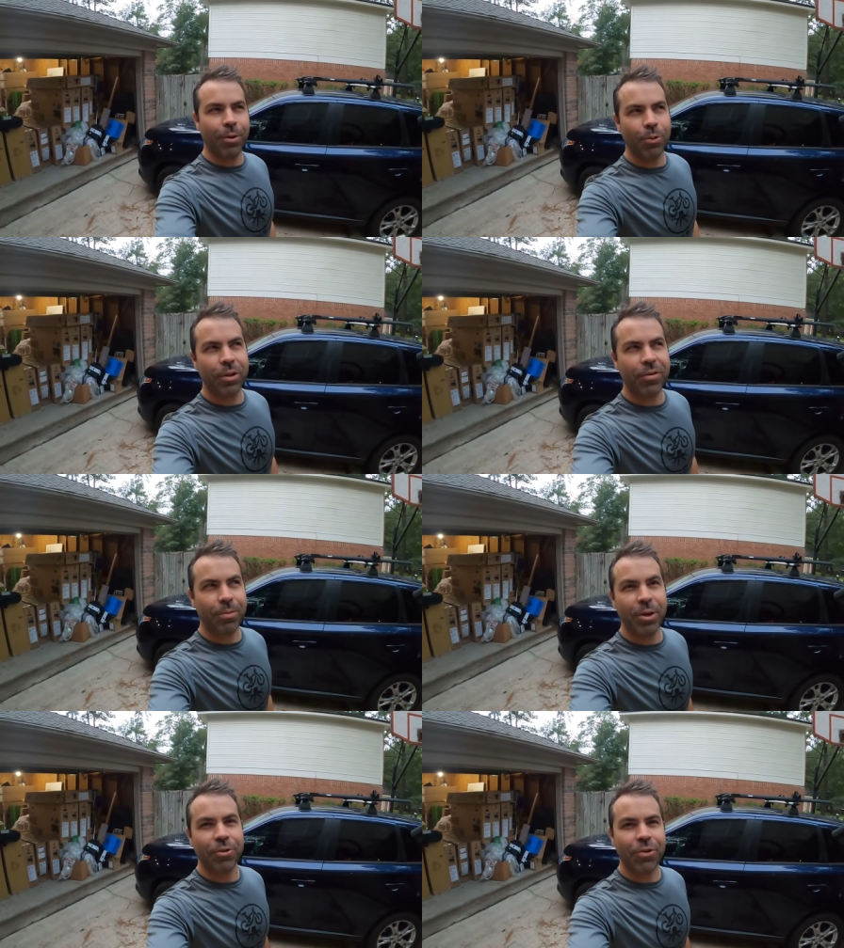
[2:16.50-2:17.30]

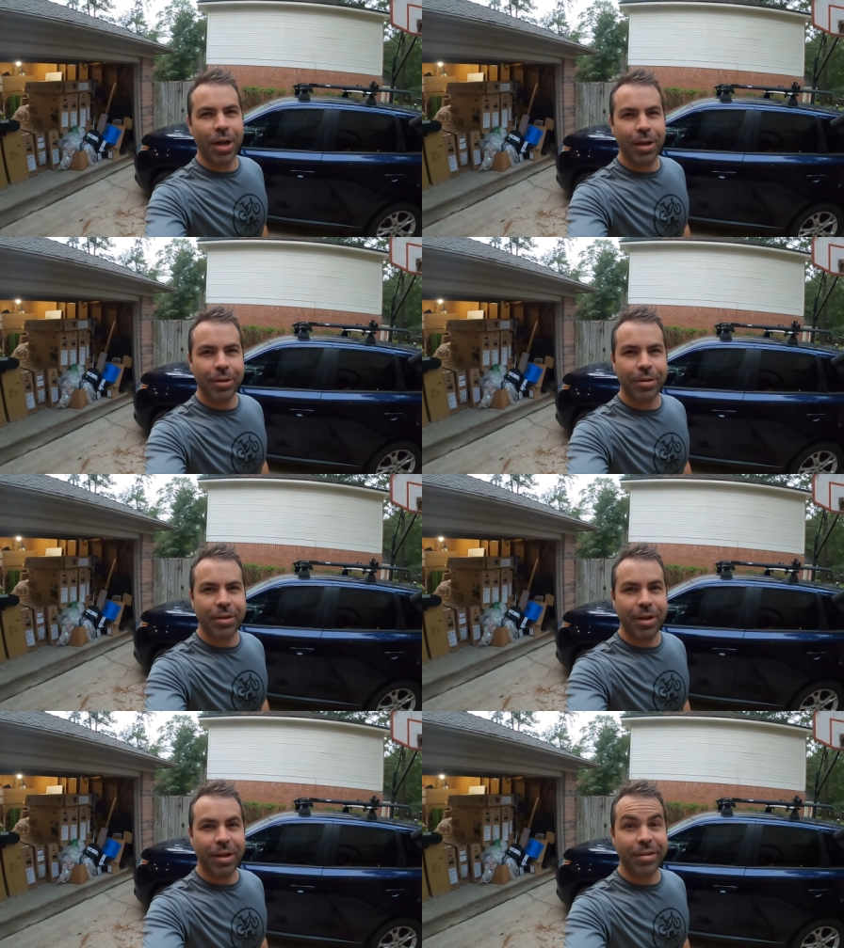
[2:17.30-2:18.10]
oldest middle child,
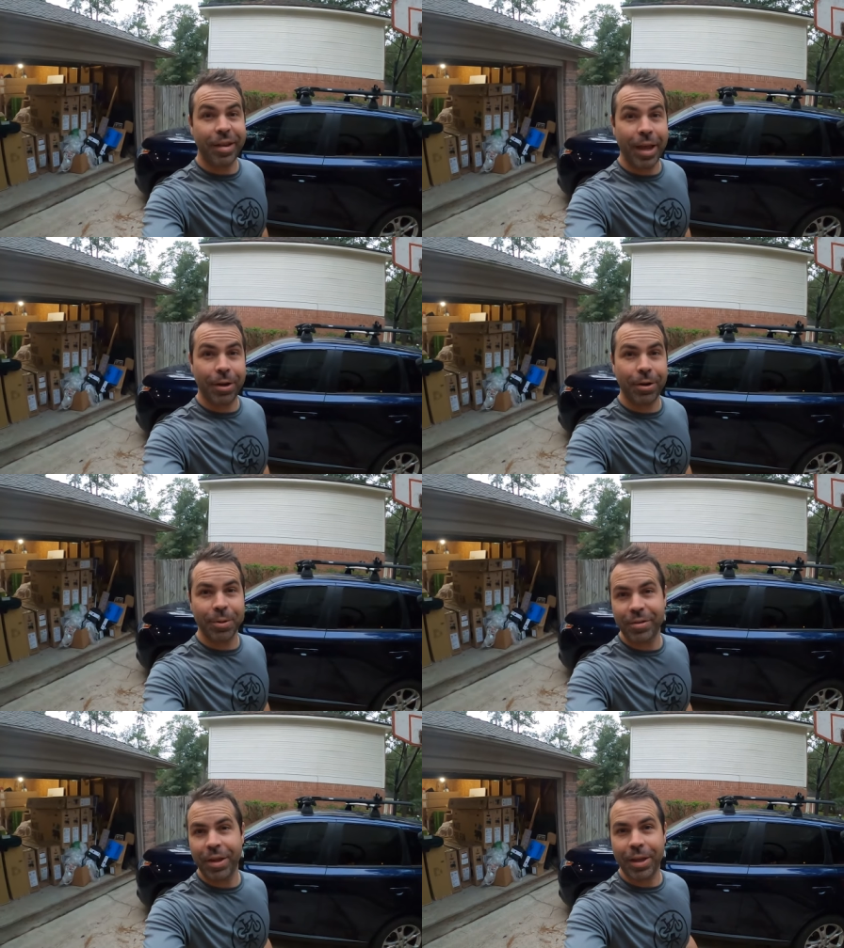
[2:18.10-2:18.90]
Tanner. I'm
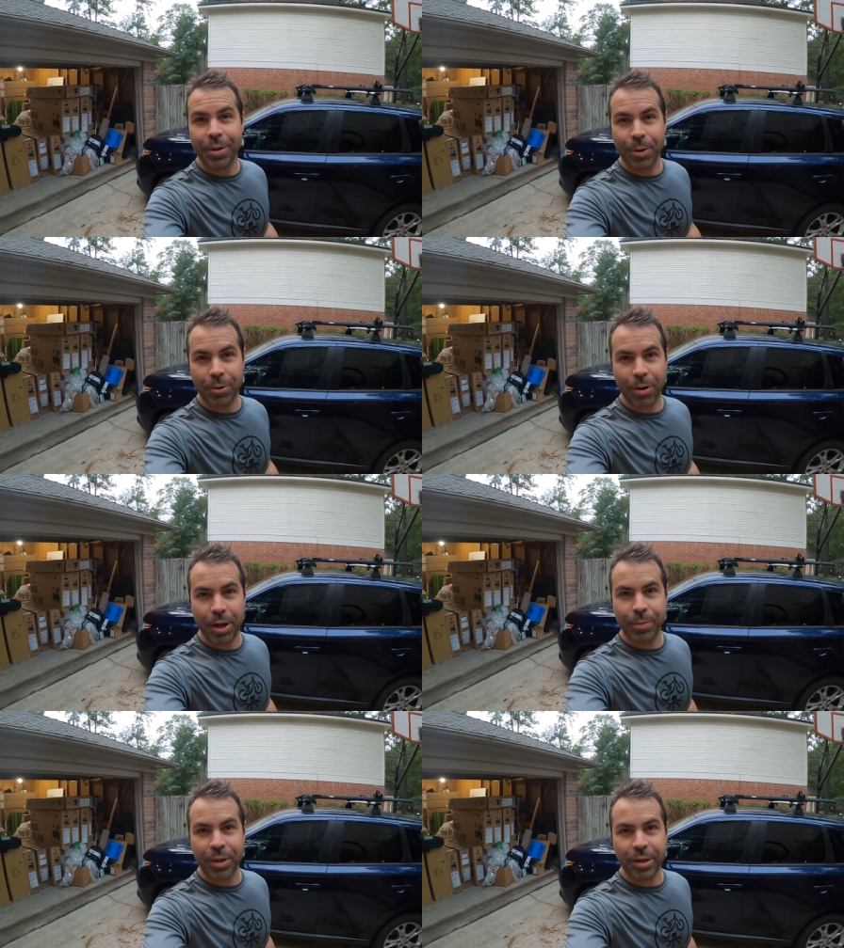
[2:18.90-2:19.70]
going to take him on a
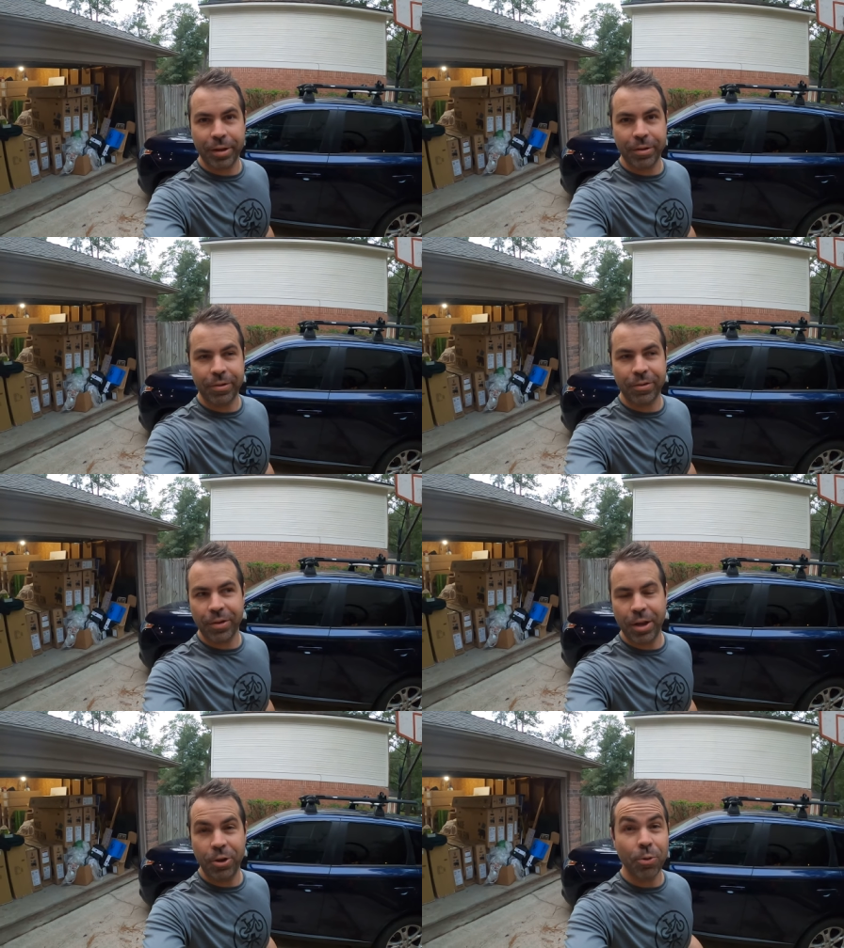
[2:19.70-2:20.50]
ride because
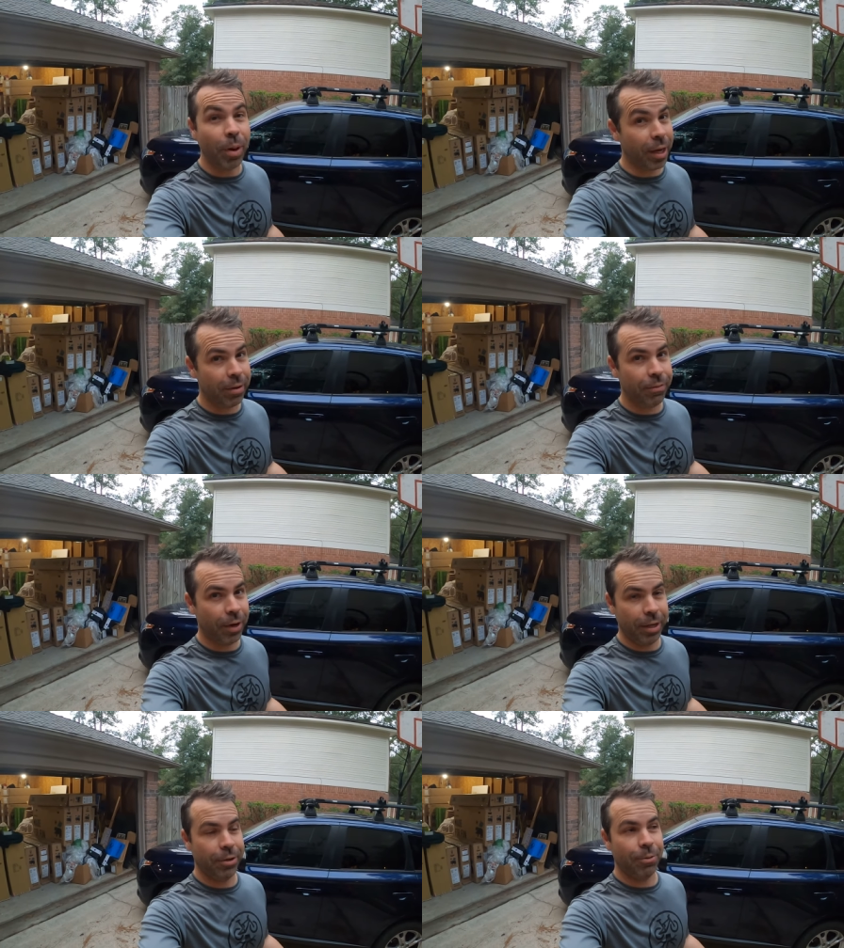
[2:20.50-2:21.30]
a new bike
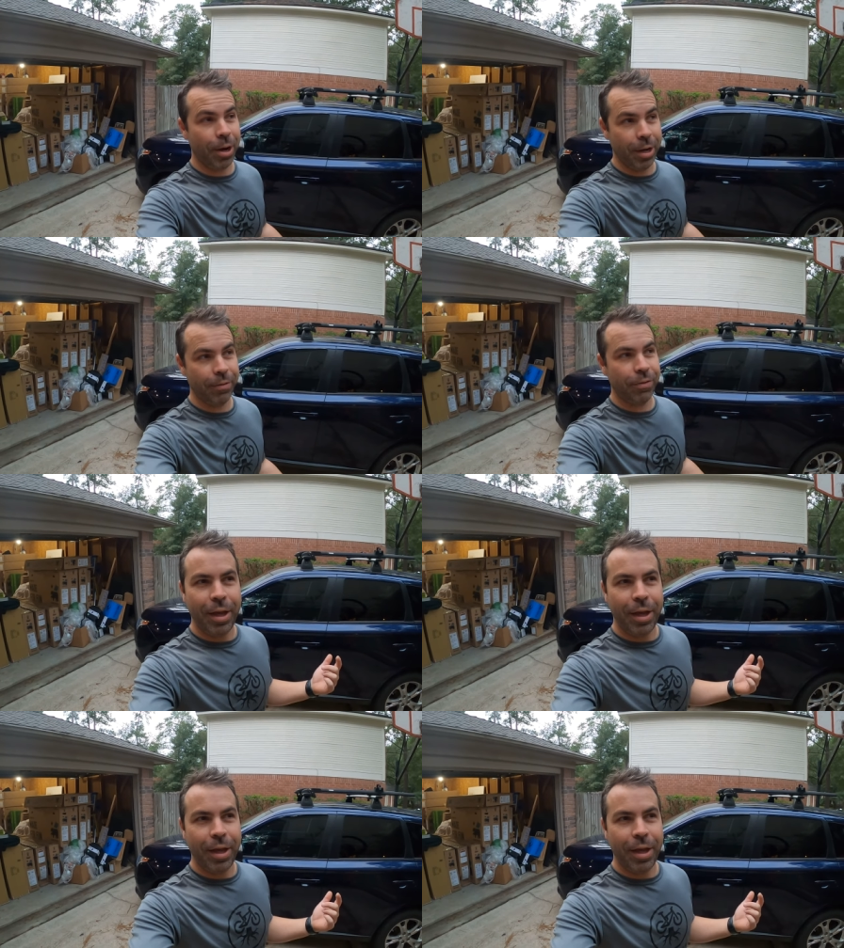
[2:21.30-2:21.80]
finally arrived.